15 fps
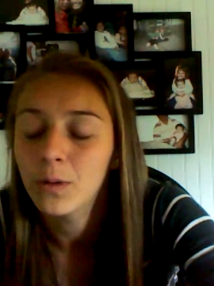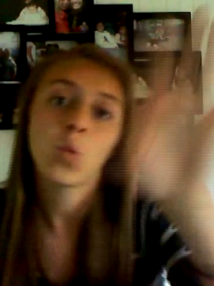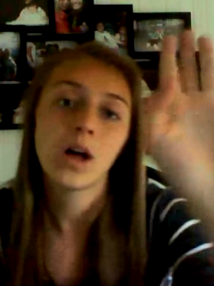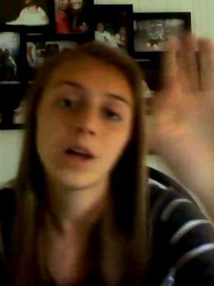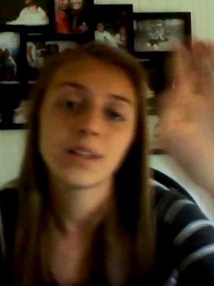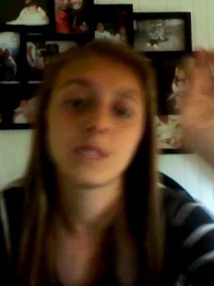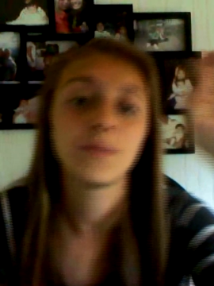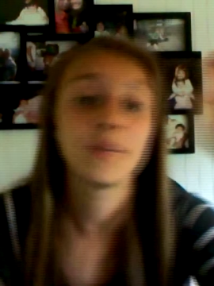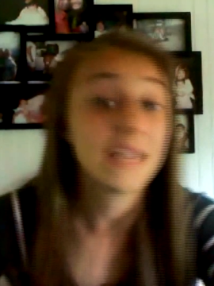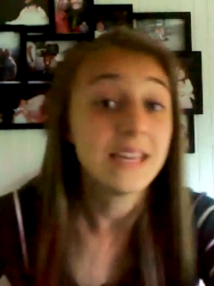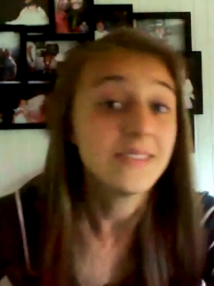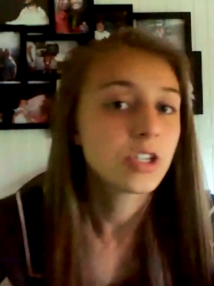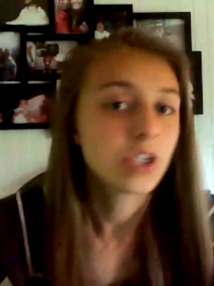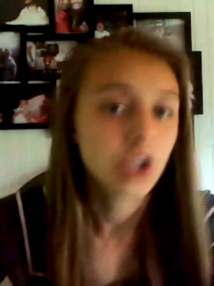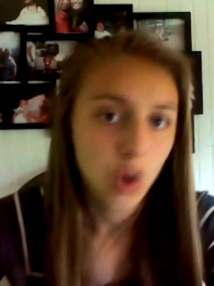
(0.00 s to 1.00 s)
Well, to
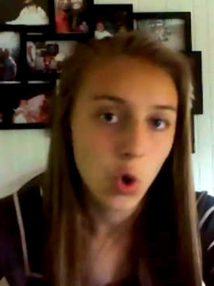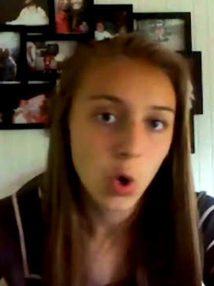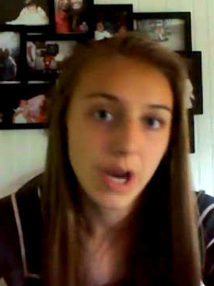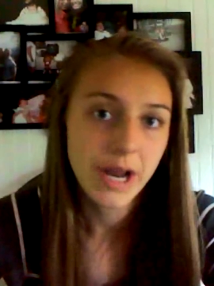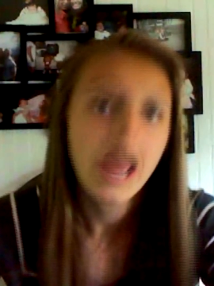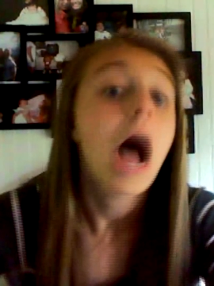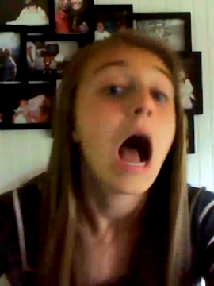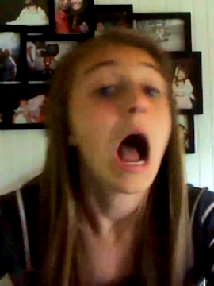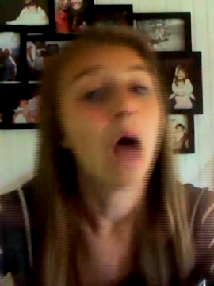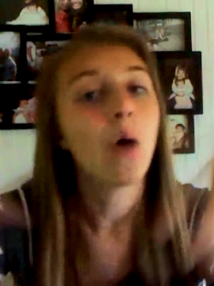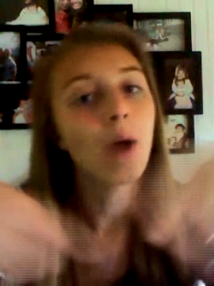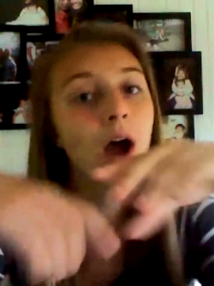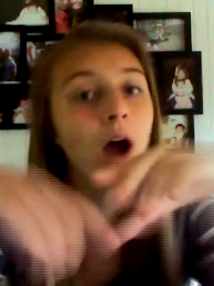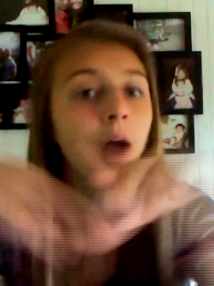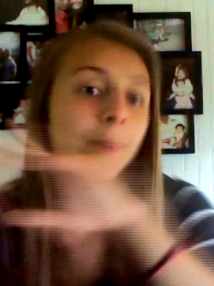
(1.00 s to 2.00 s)
begin the story, I
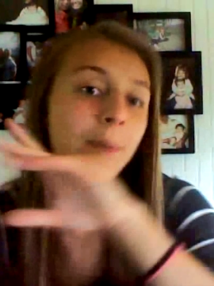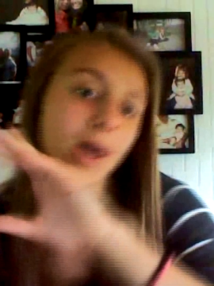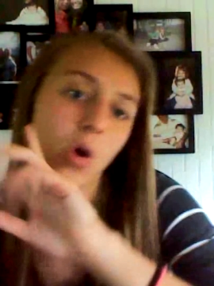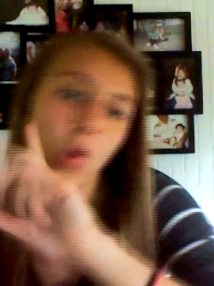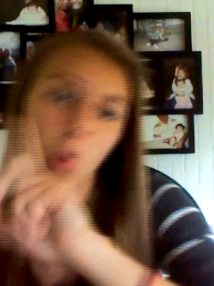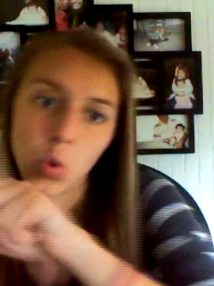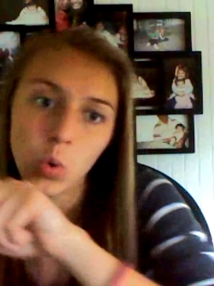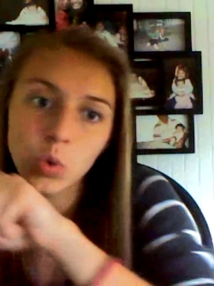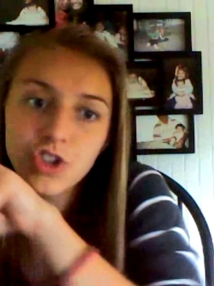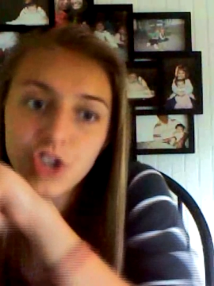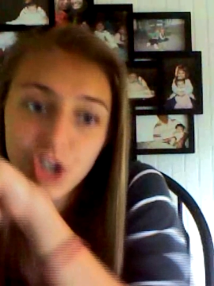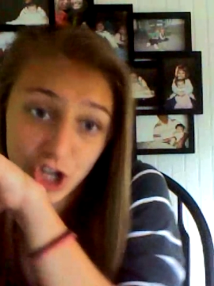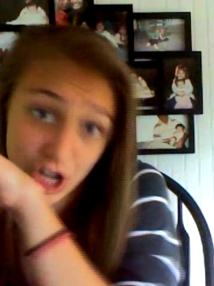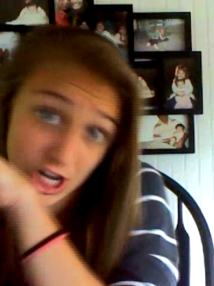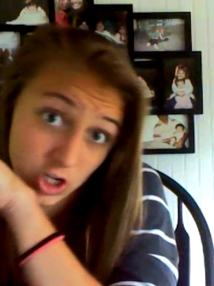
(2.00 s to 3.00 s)
went on my old
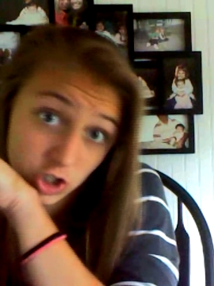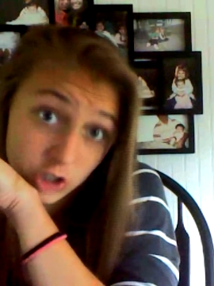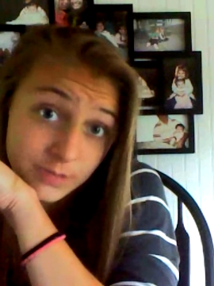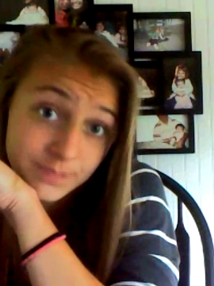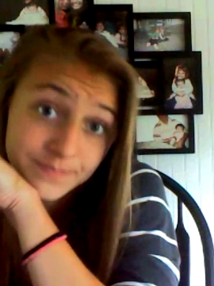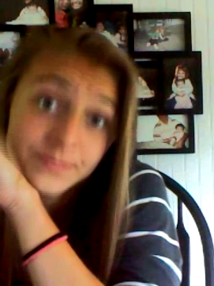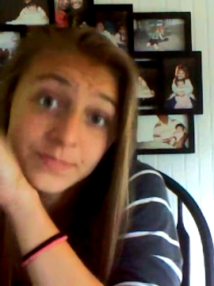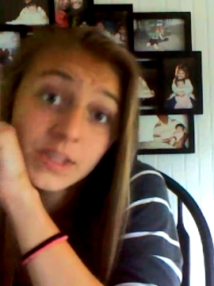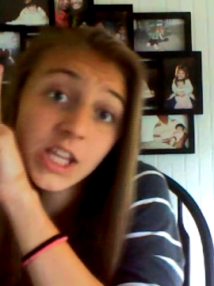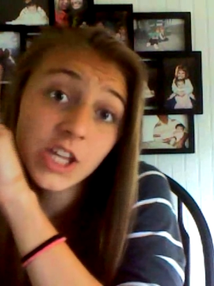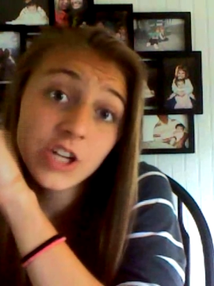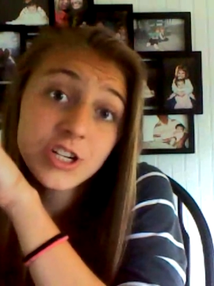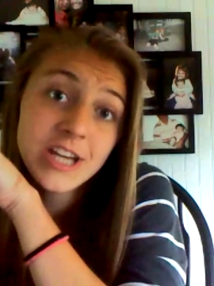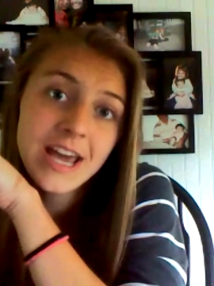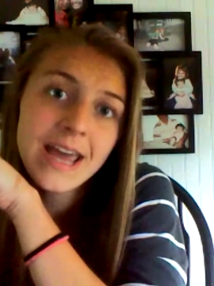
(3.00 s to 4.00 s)
channel the
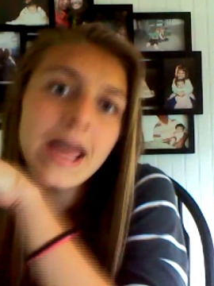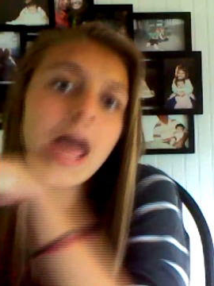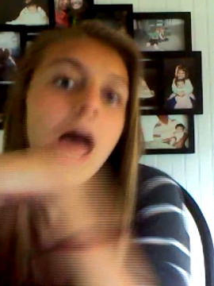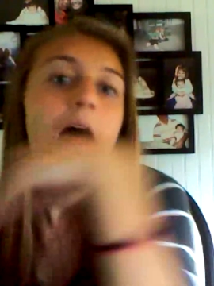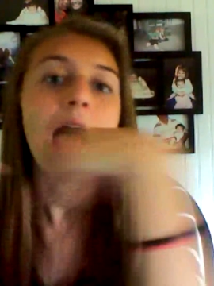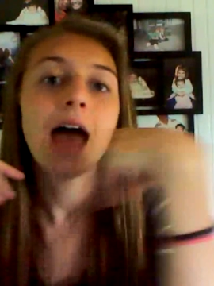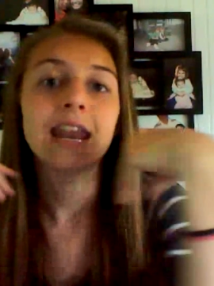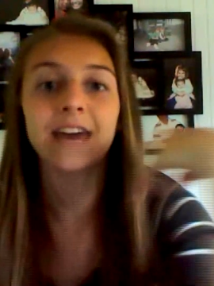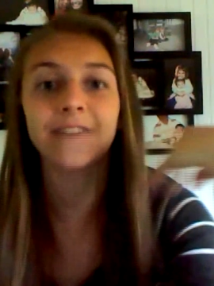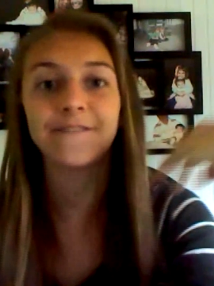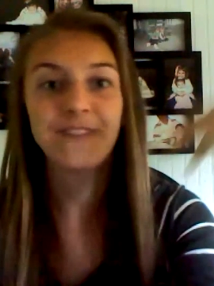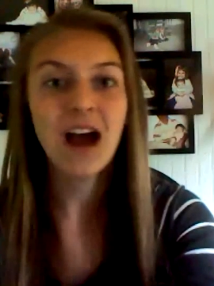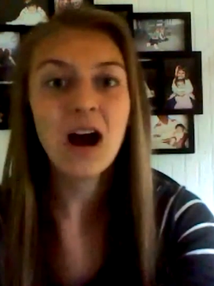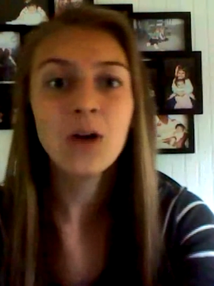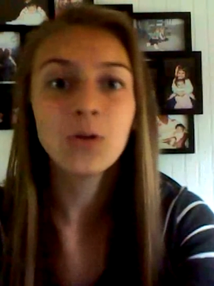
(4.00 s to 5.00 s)
other day and I
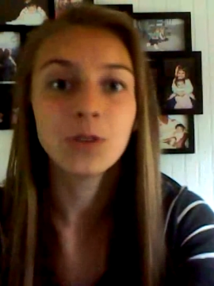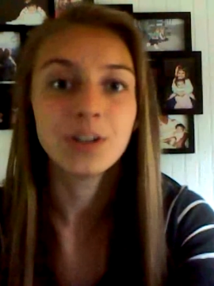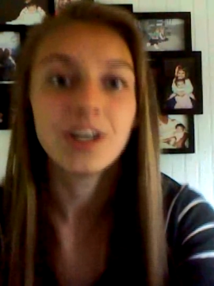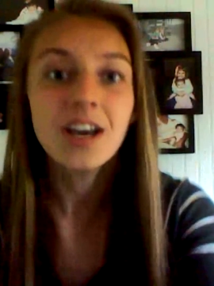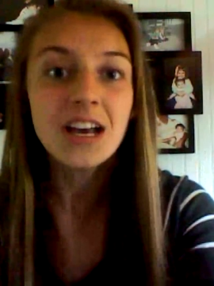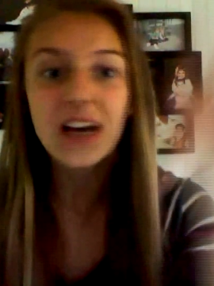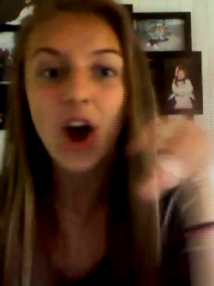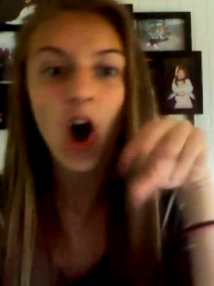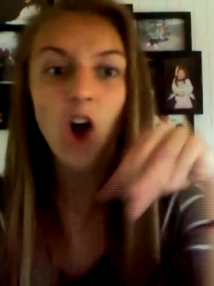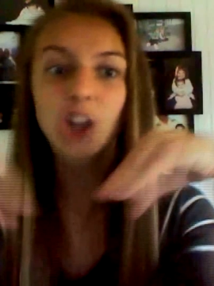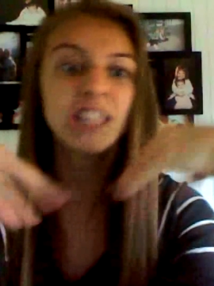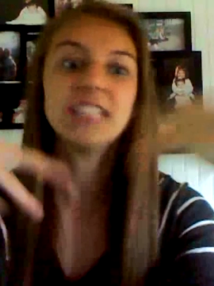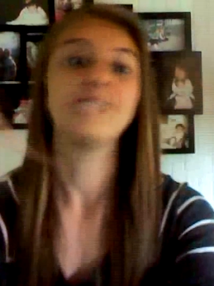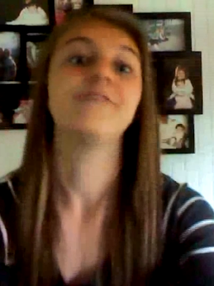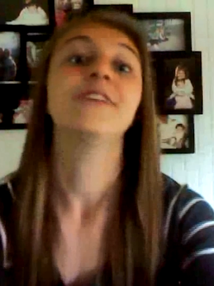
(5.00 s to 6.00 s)
found all
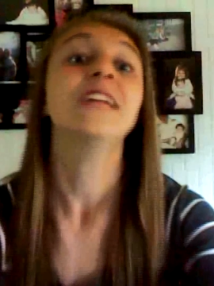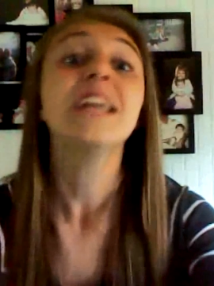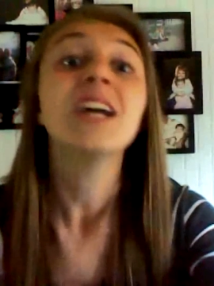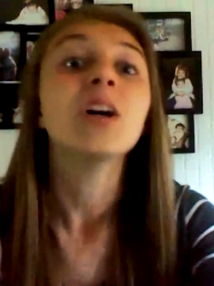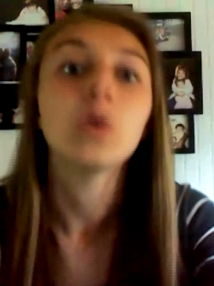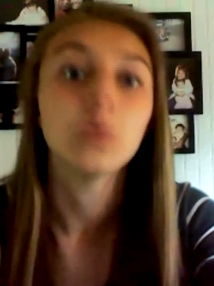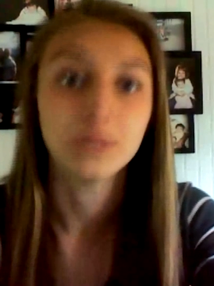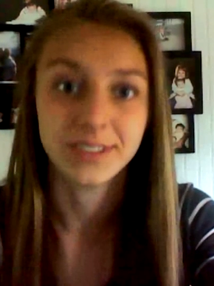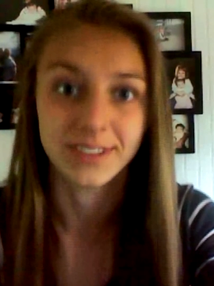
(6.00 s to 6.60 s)
these videos.